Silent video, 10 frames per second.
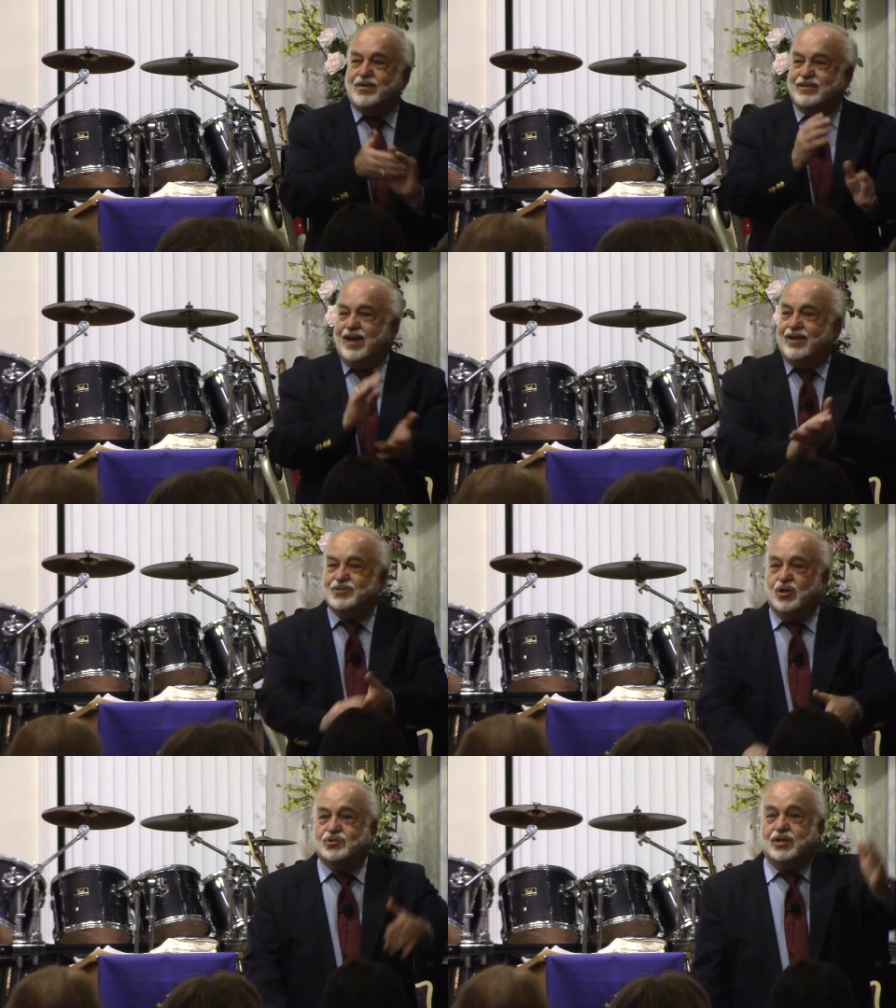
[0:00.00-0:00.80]
Okay,
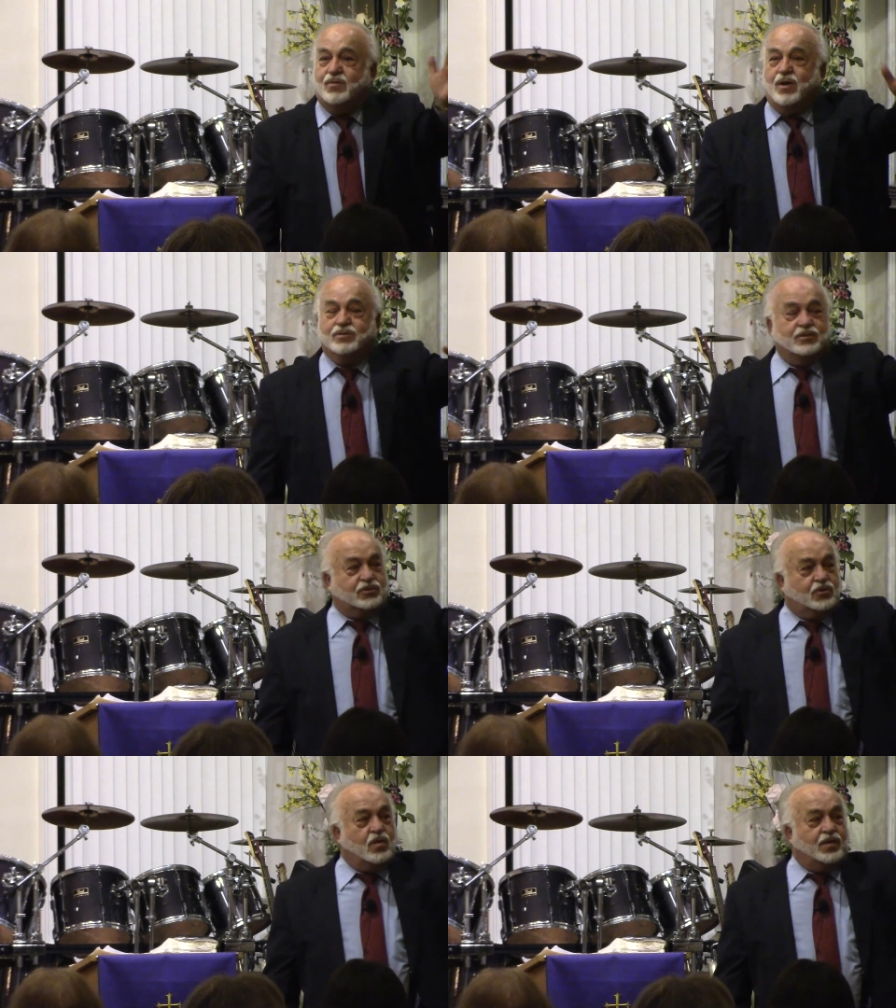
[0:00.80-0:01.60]
so she went to
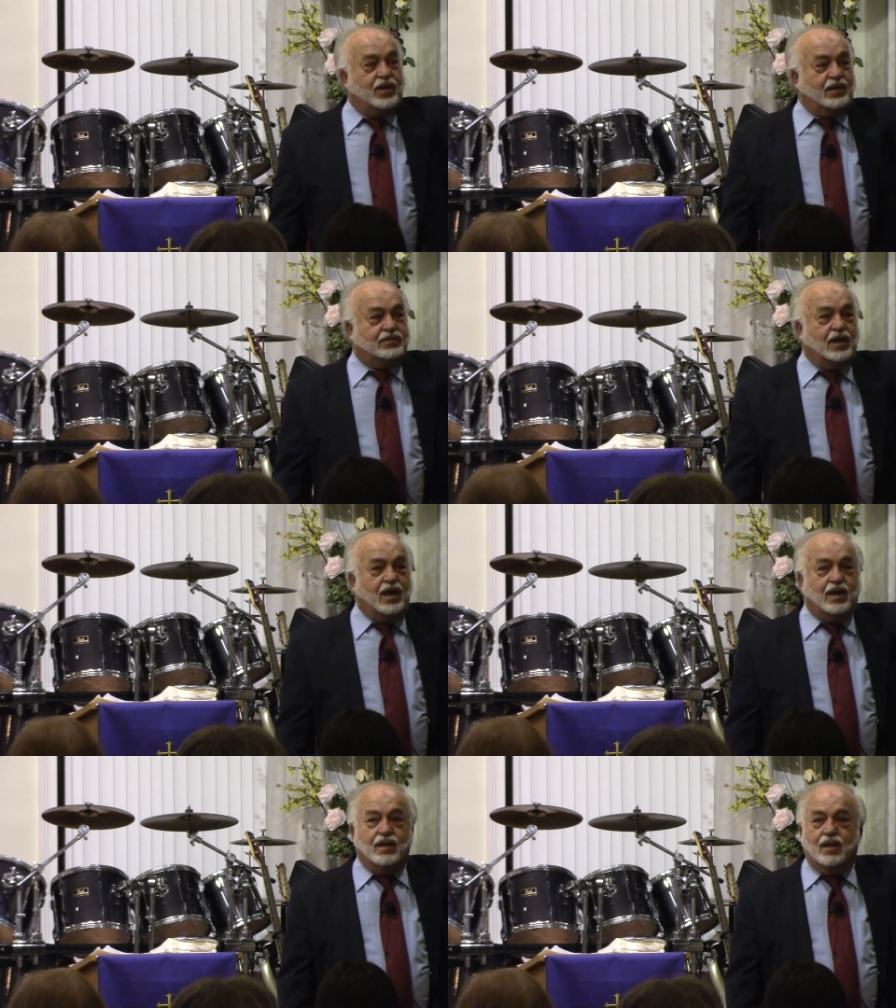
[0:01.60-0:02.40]
school the next
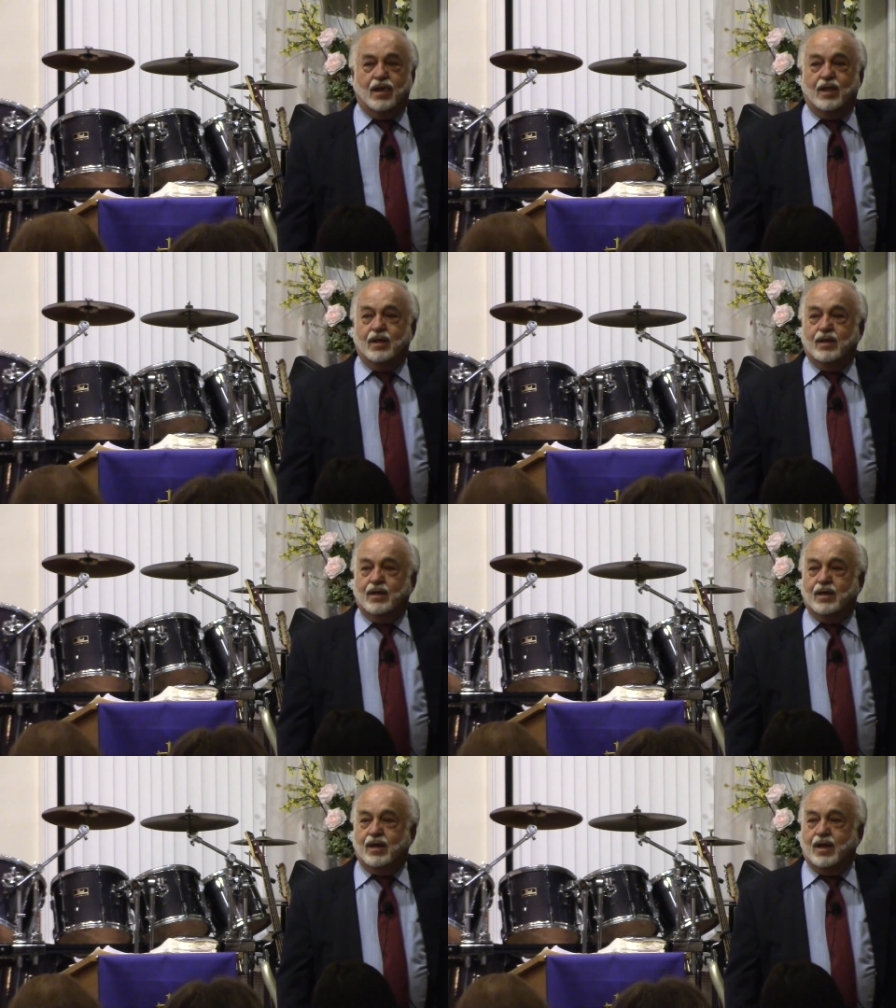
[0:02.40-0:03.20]
day,
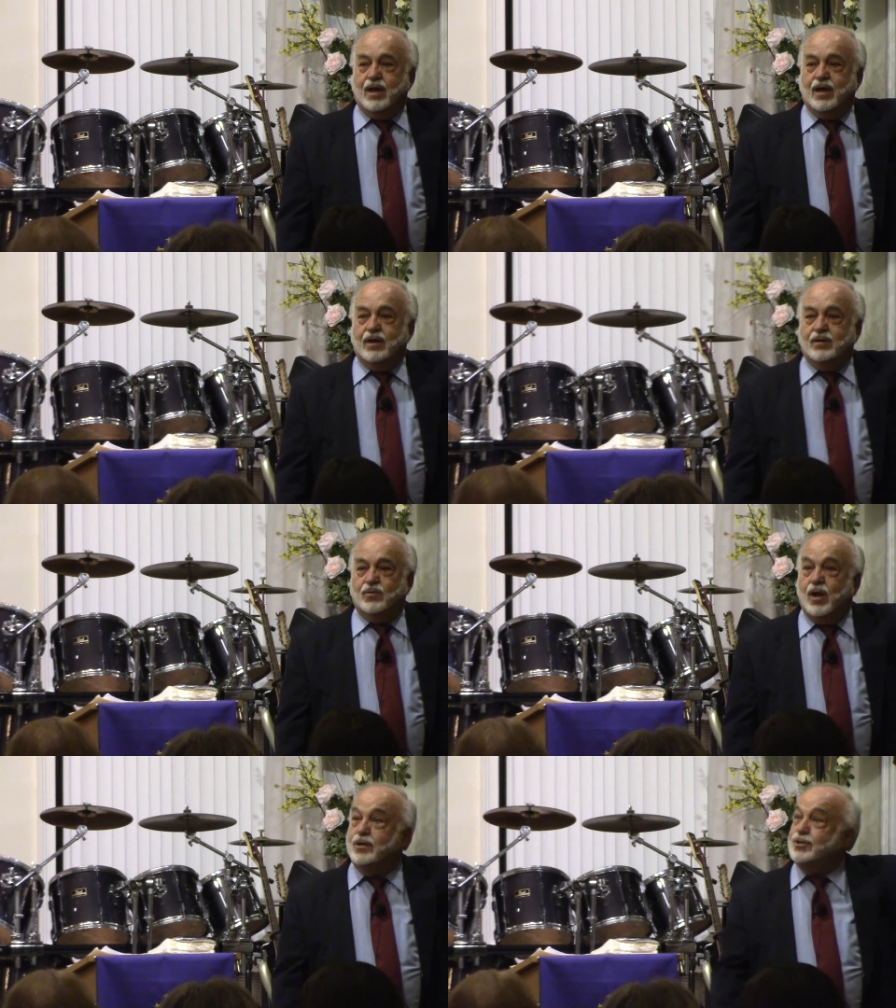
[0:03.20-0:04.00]

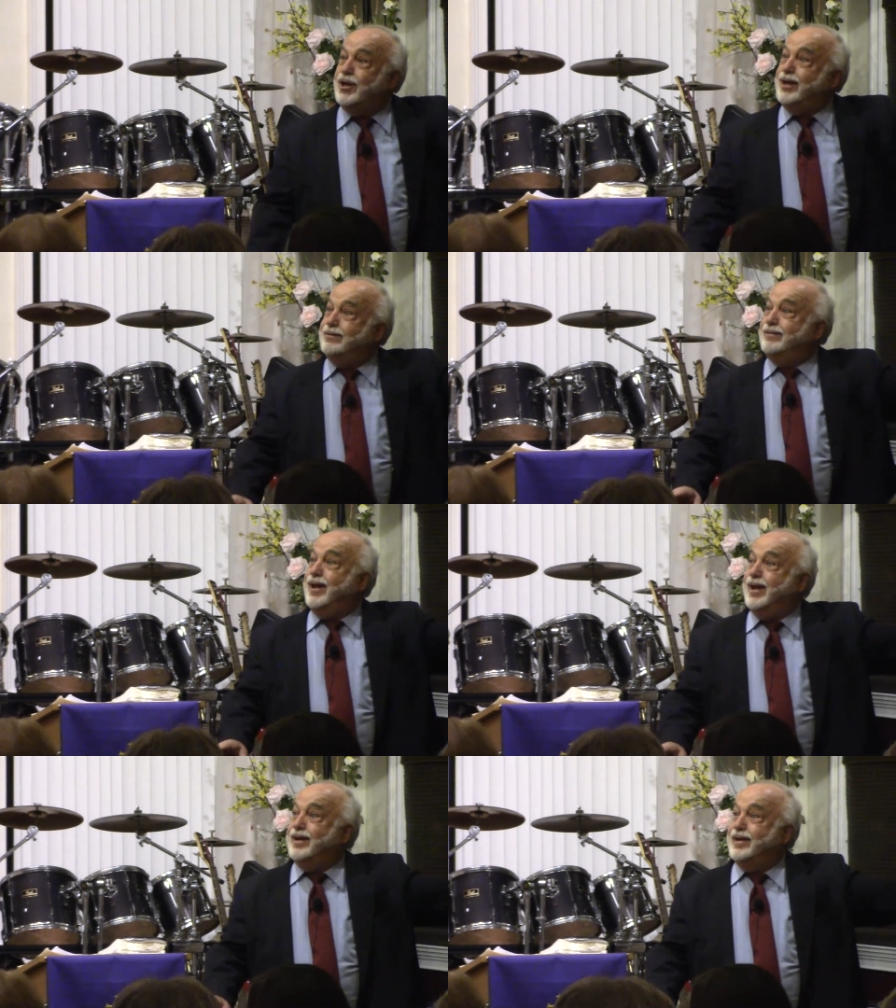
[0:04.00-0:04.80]
and how'd you like your
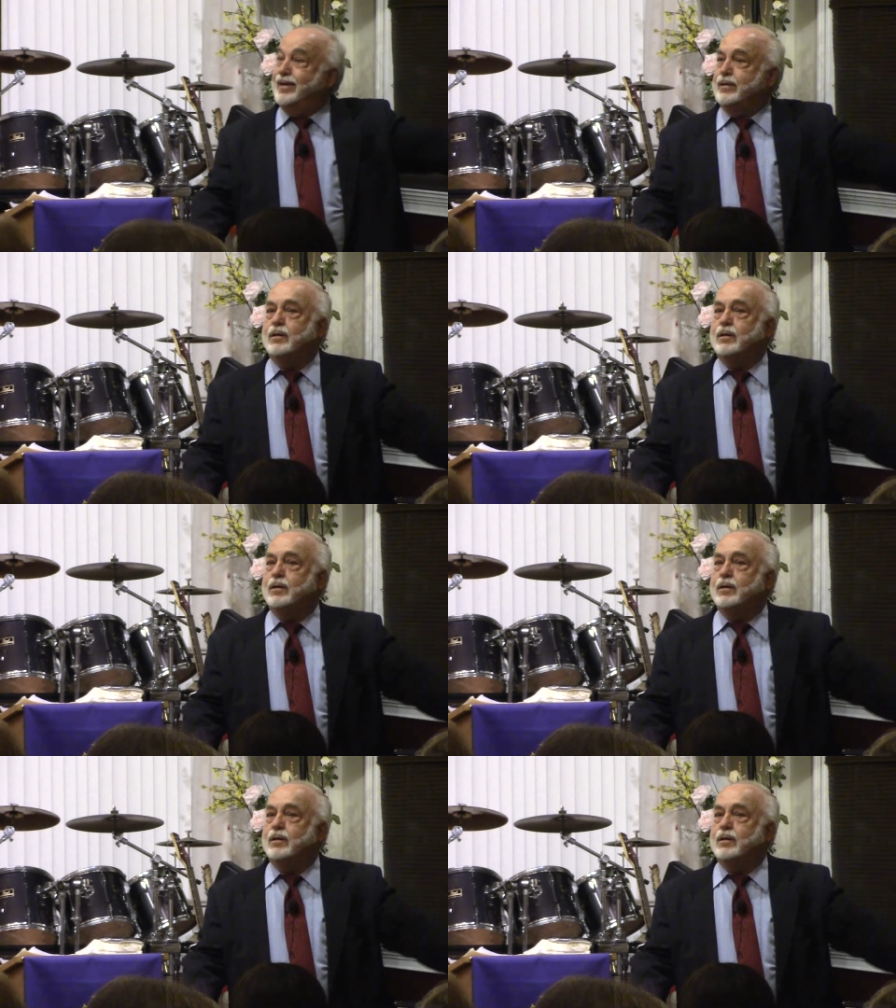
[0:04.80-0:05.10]
date?